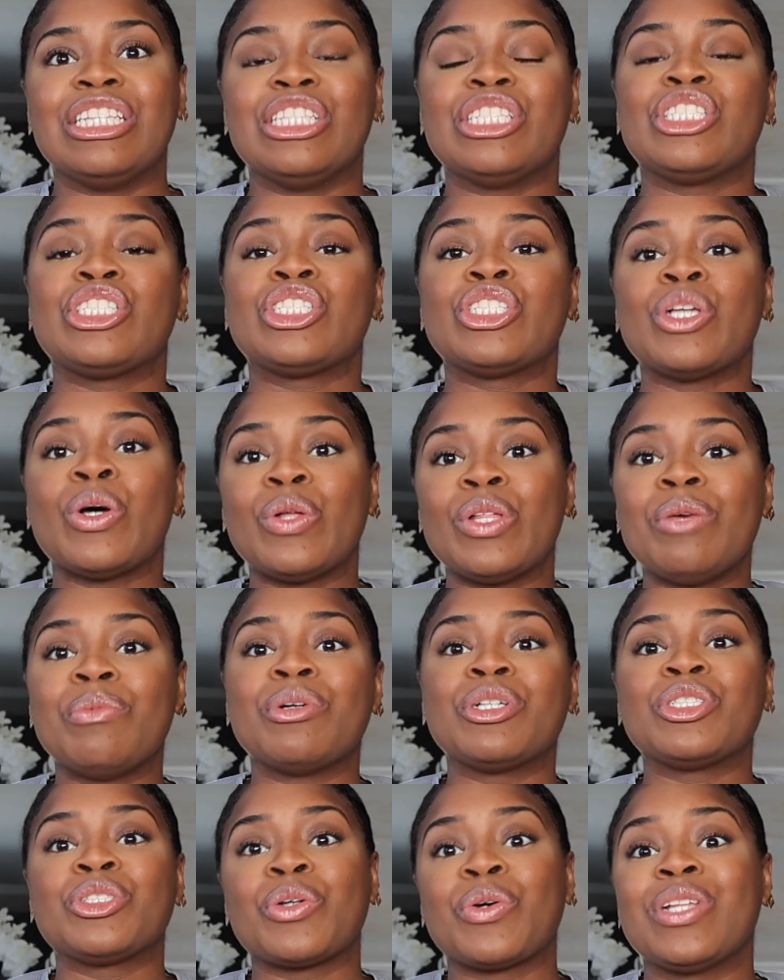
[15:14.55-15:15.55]
slowly
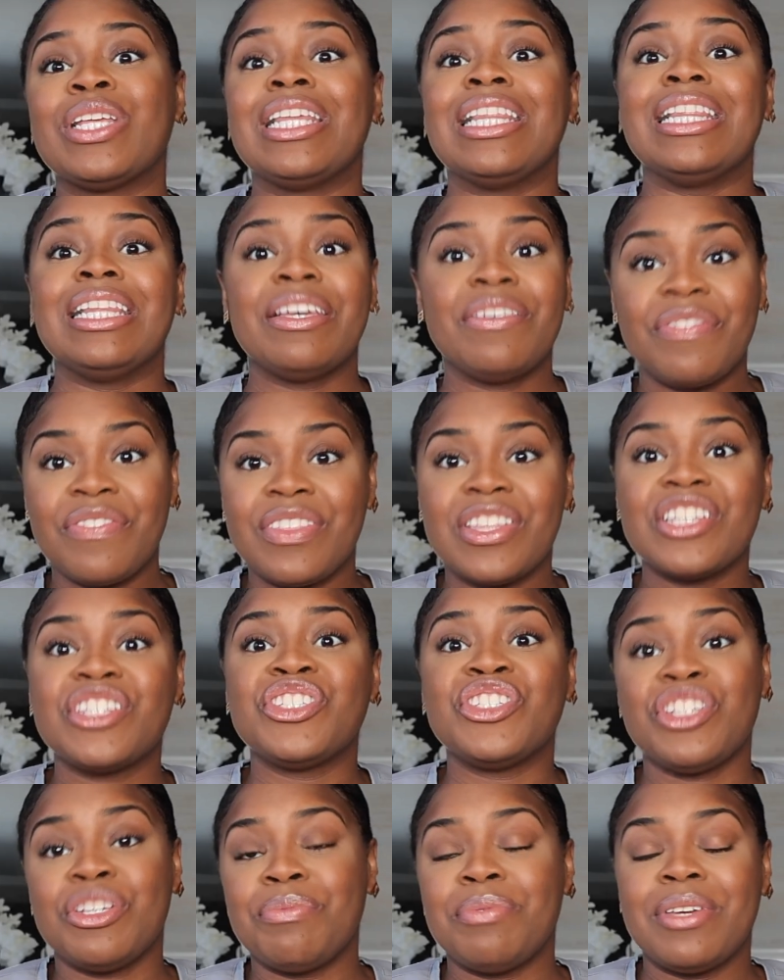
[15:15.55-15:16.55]
but surely lift this
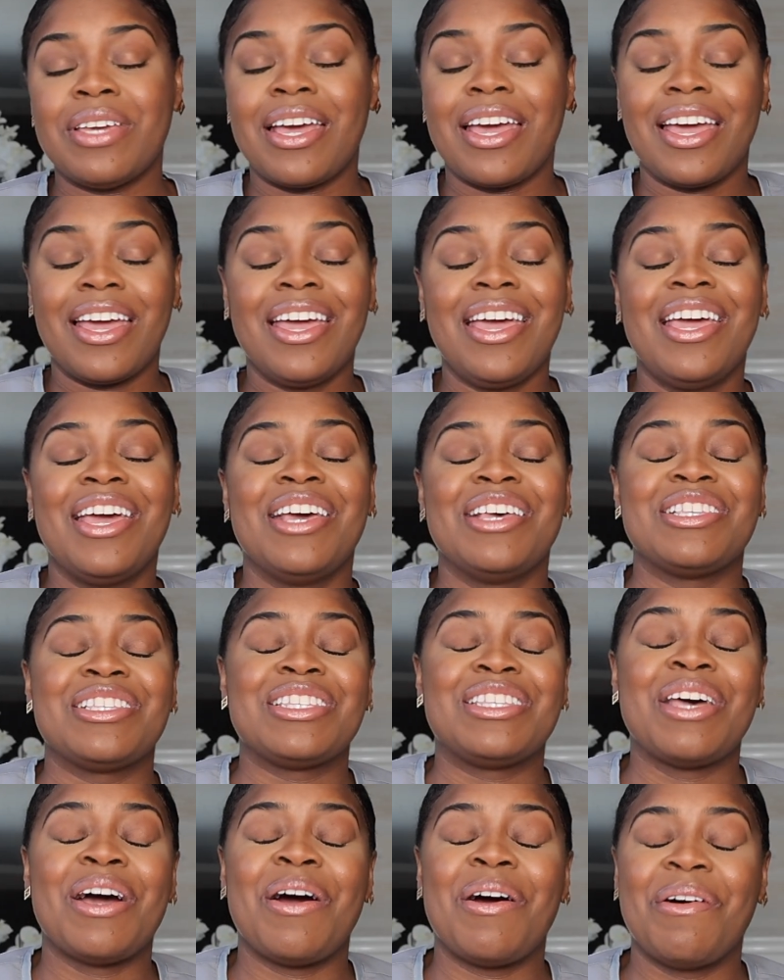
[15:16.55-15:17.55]
GPA.
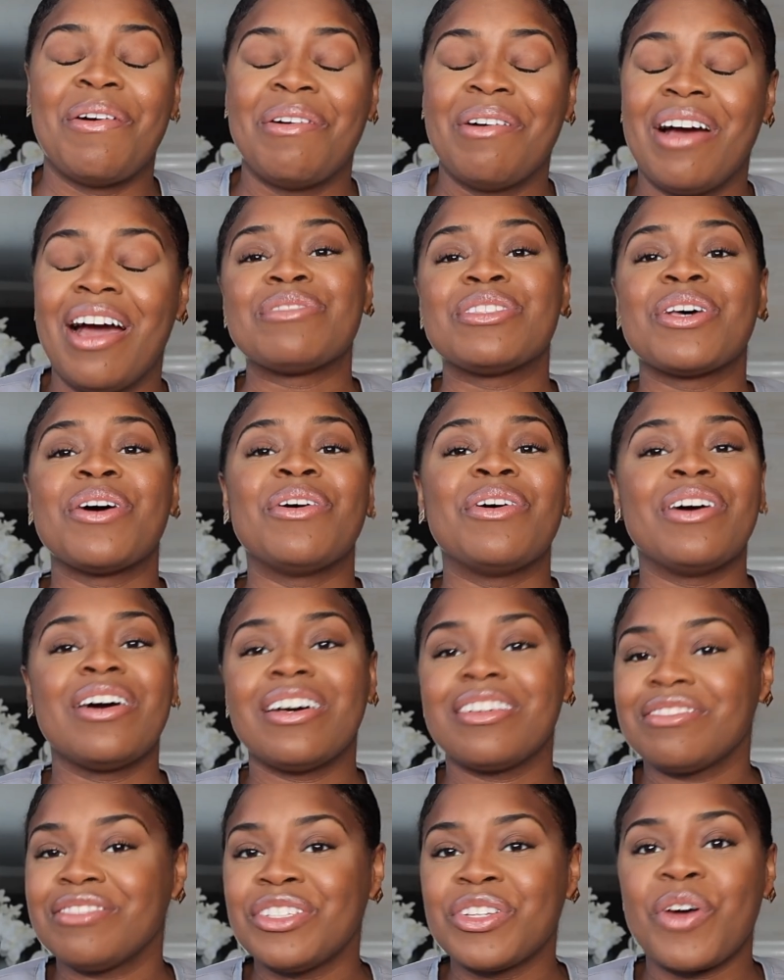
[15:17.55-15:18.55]
So
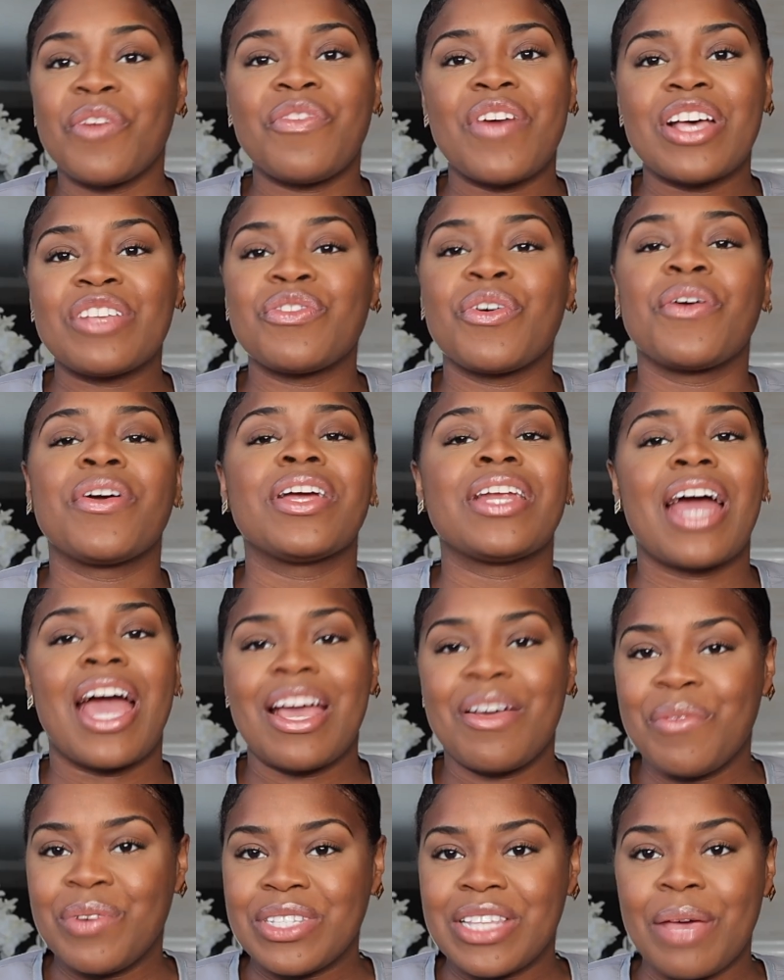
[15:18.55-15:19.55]
you know, fast forward,
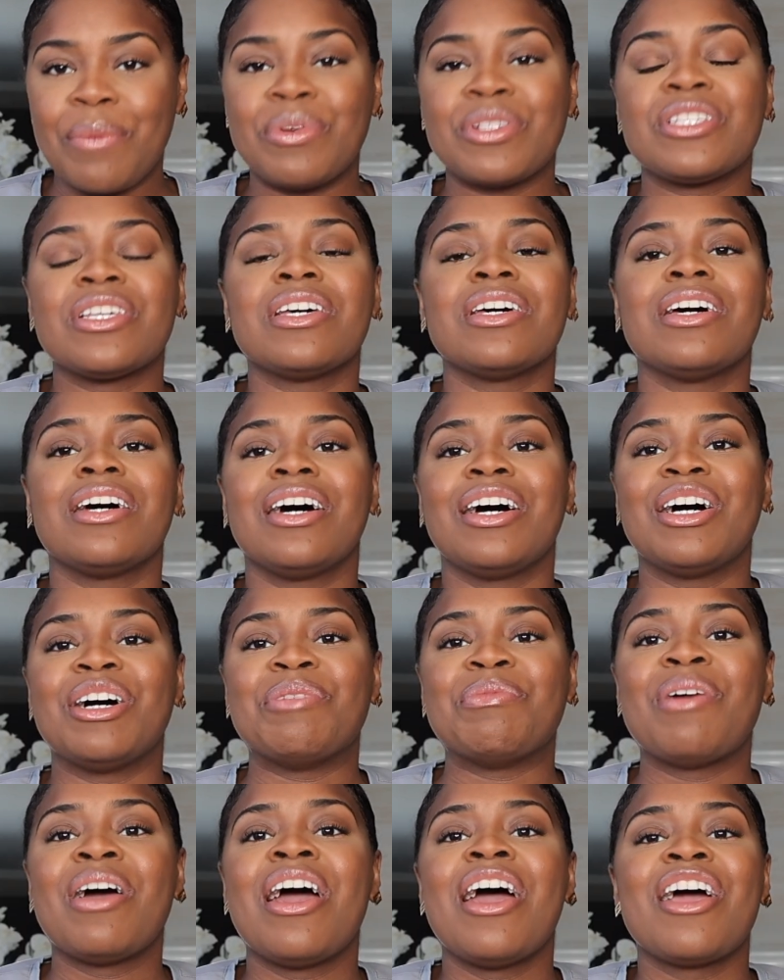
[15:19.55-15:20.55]
I was able
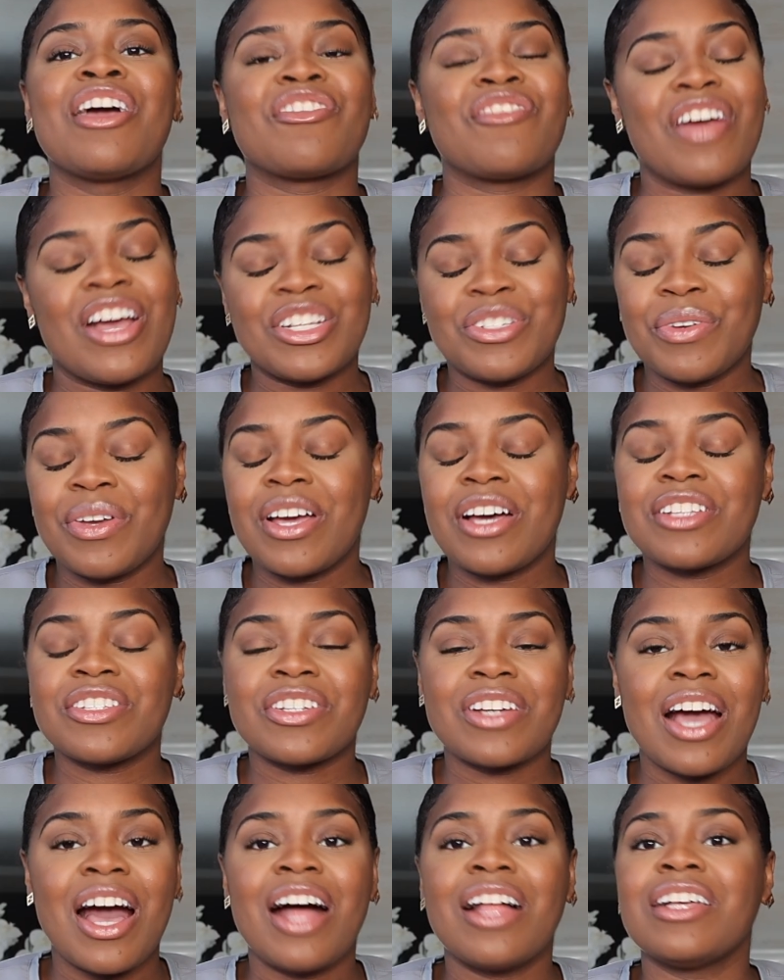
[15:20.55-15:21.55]
to graduate Hunter
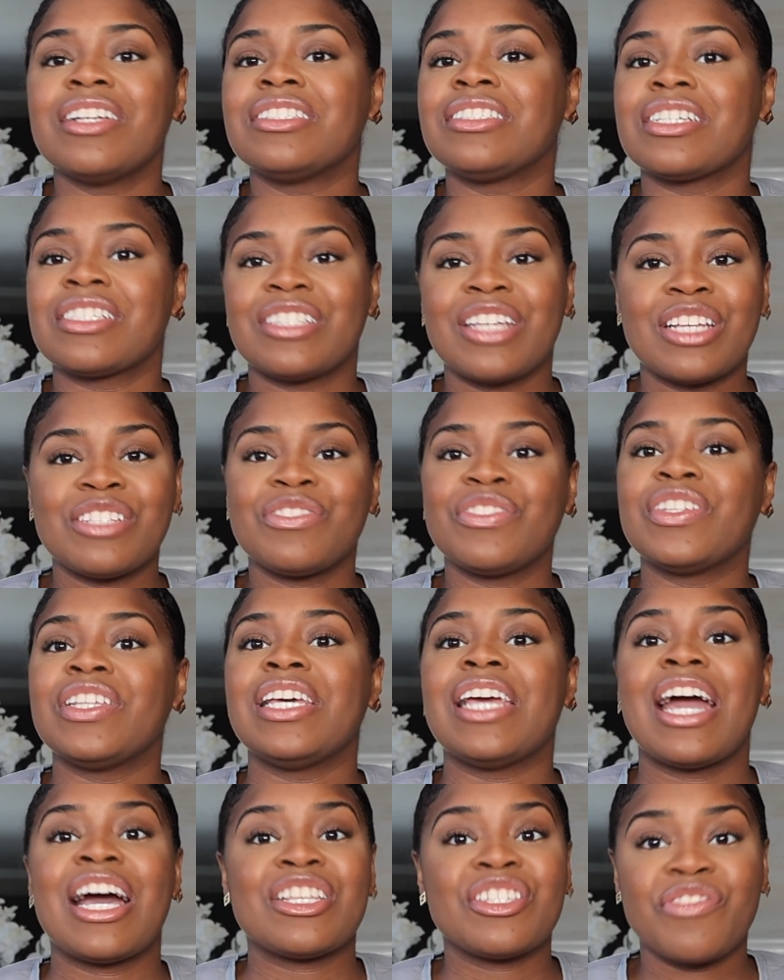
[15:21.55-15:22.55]
College
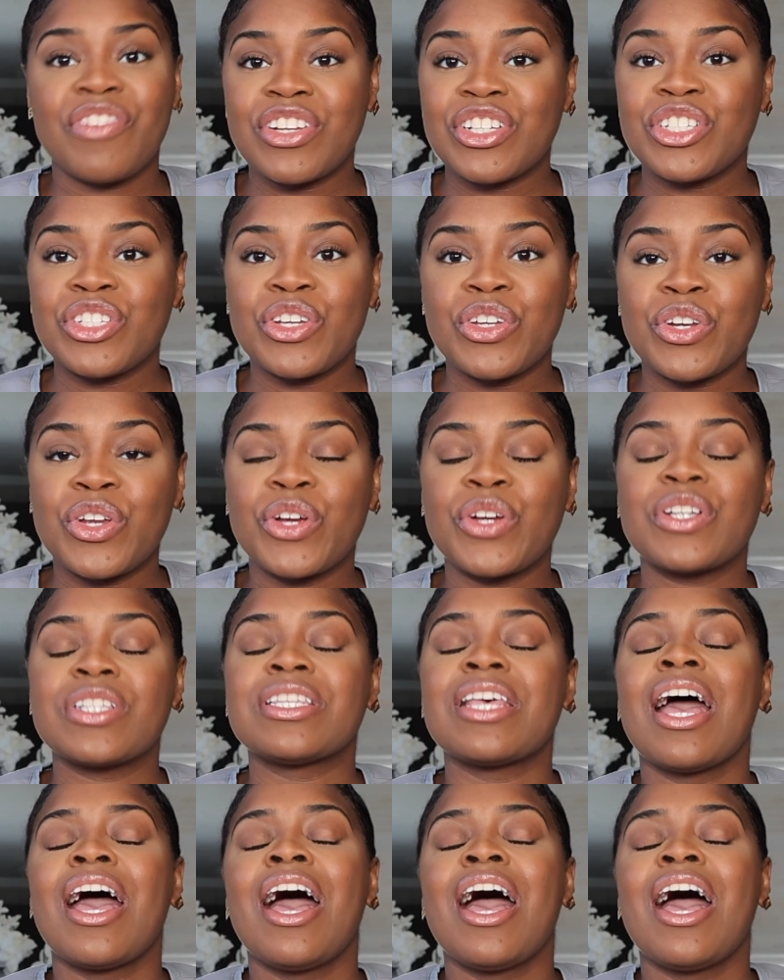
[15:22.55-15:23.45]
successfully as a registered nurse.